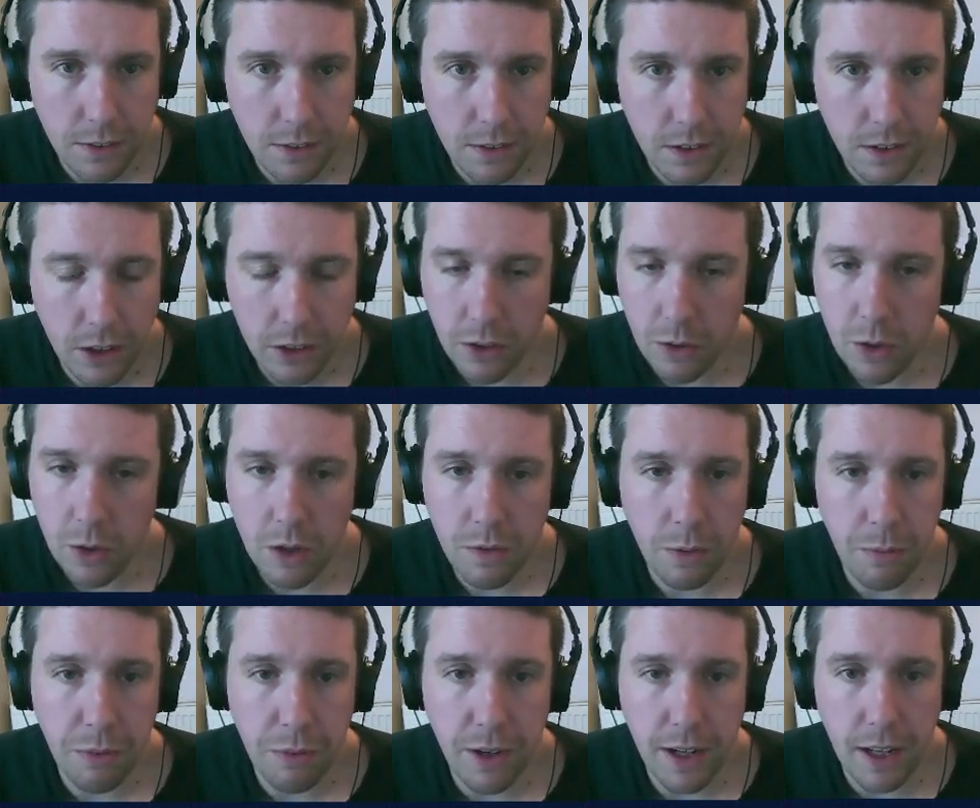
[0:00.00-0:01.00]
I don't know if
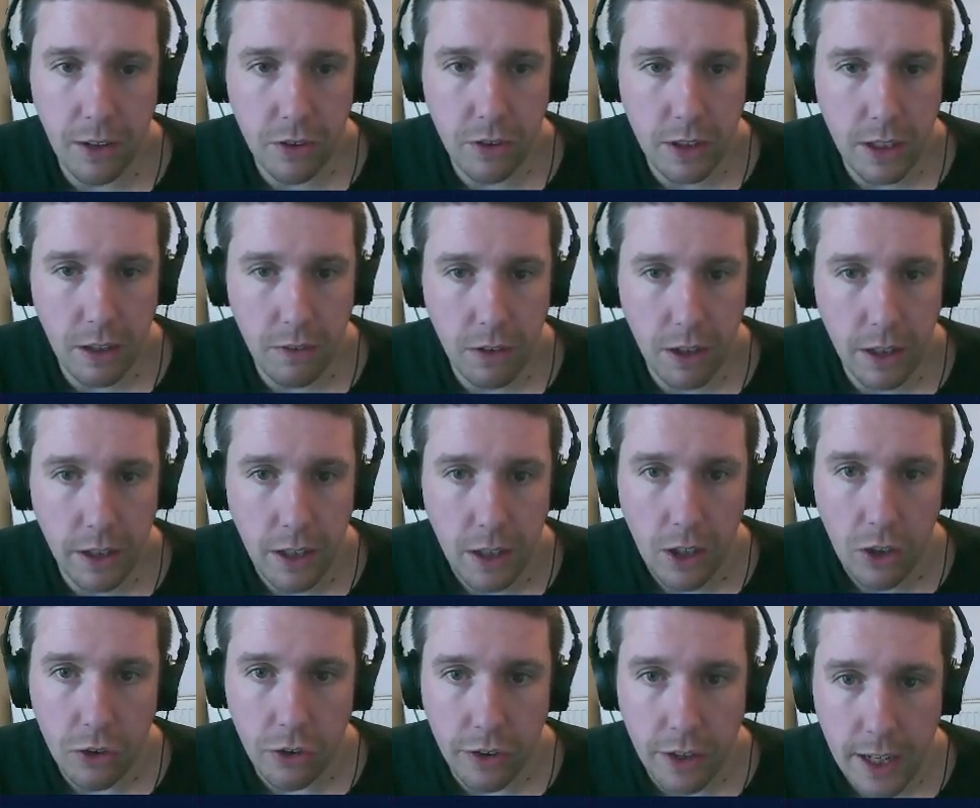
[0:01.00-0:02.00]
I'm pronouncing that right.
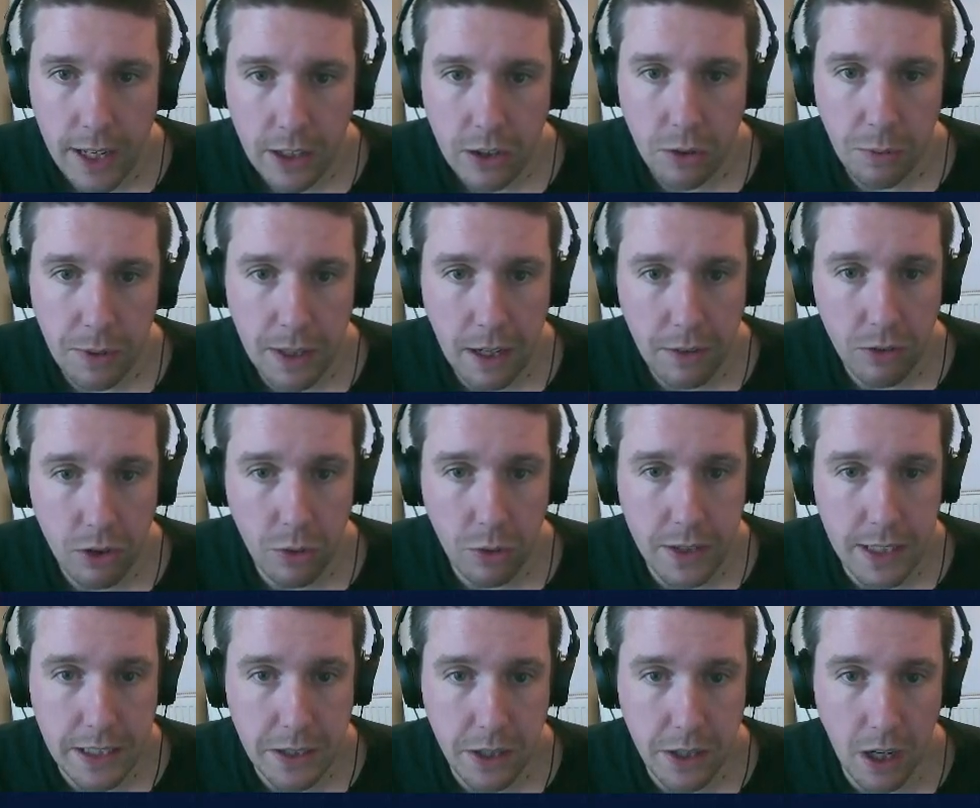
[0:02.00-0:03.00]
So the next thing we have to do
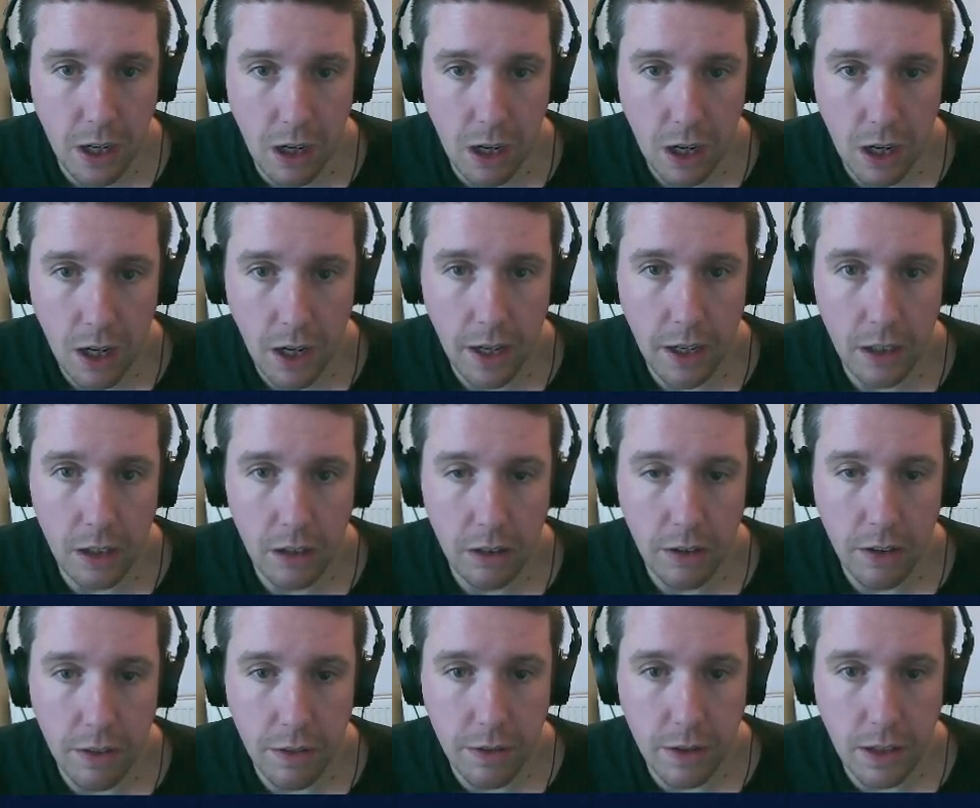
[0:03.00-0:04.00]
is actually hire
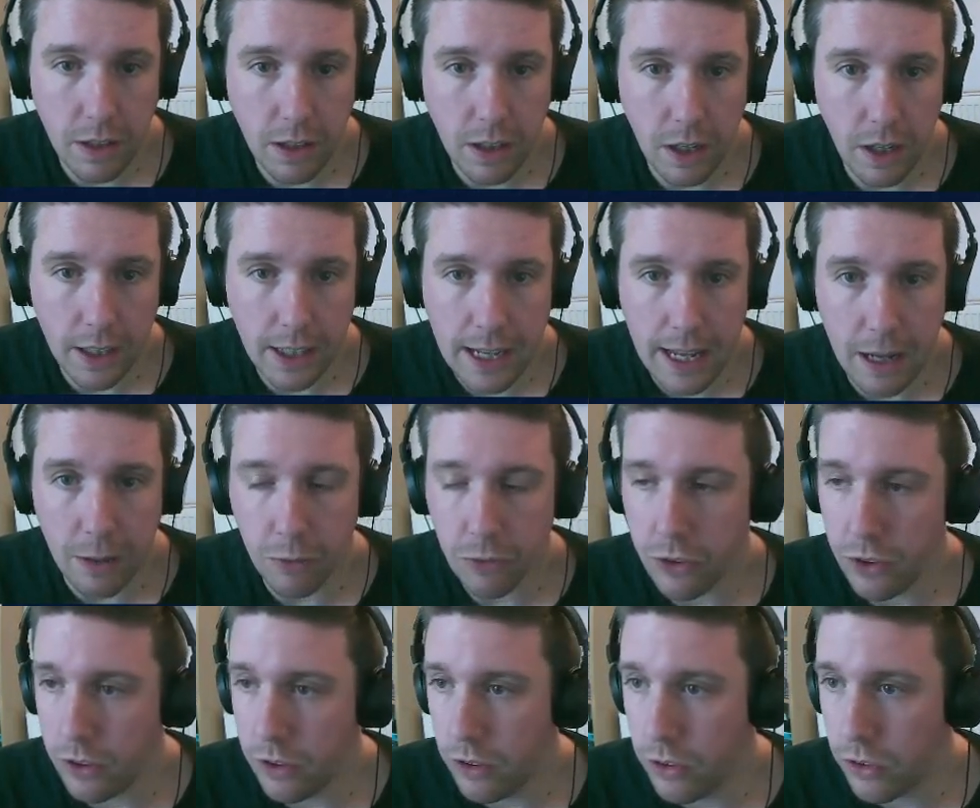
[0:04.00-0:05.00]
the
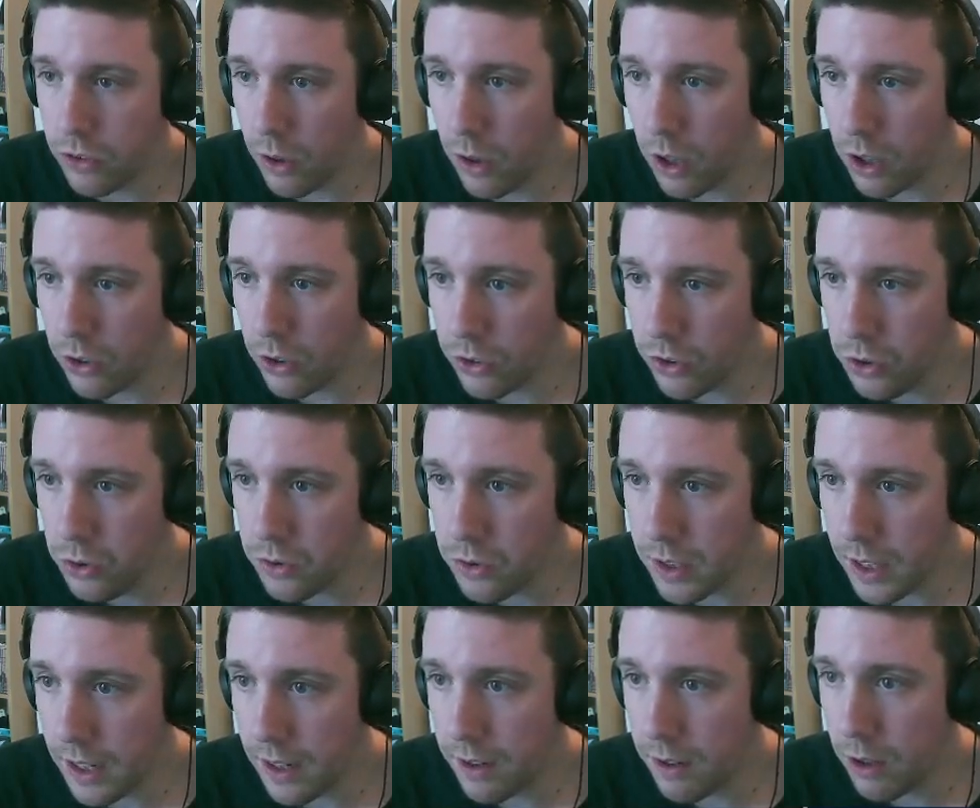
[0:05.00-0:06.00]
accountant. So I can do
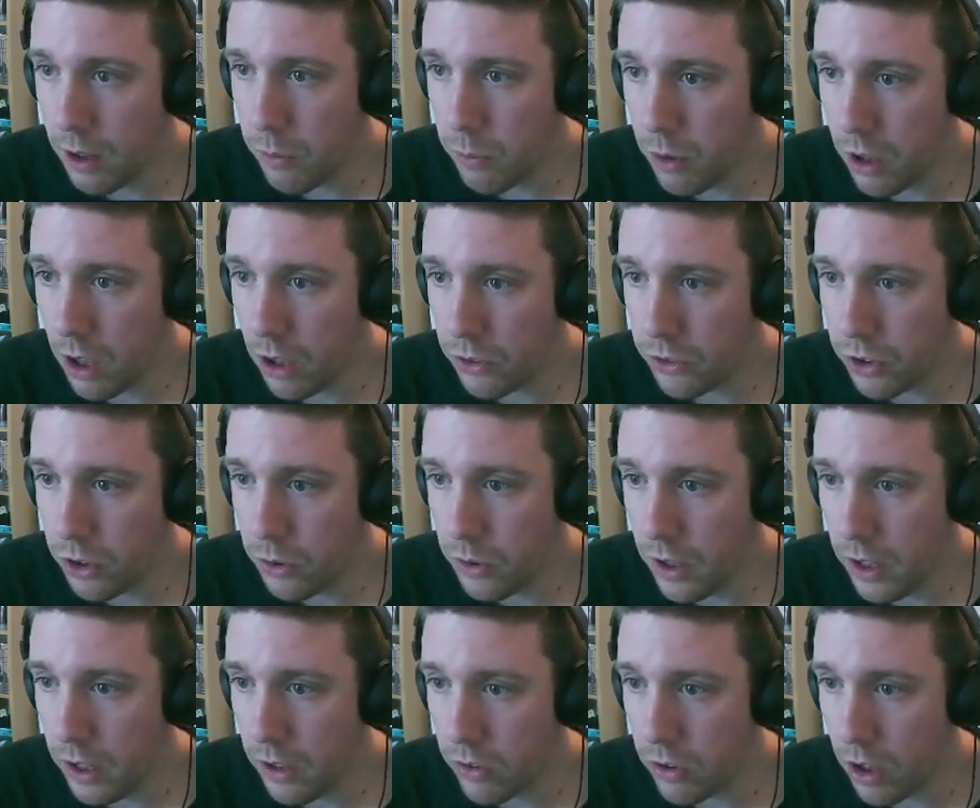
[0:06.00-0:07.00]
that, and what I'll do
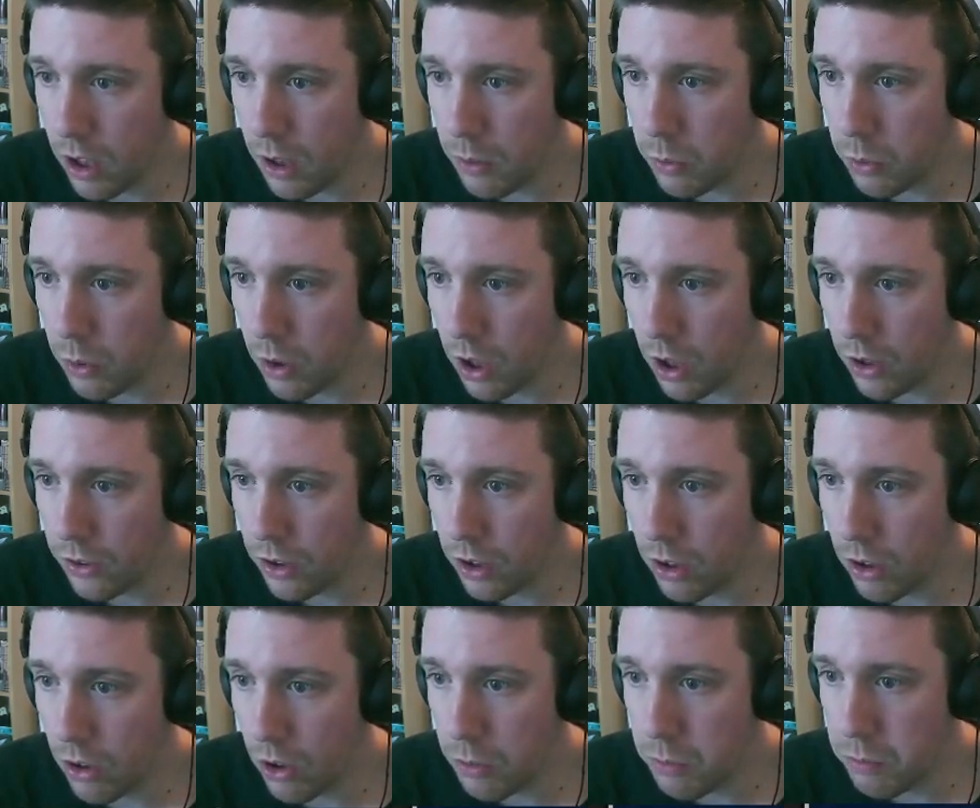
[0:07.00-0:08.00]
is I will unlock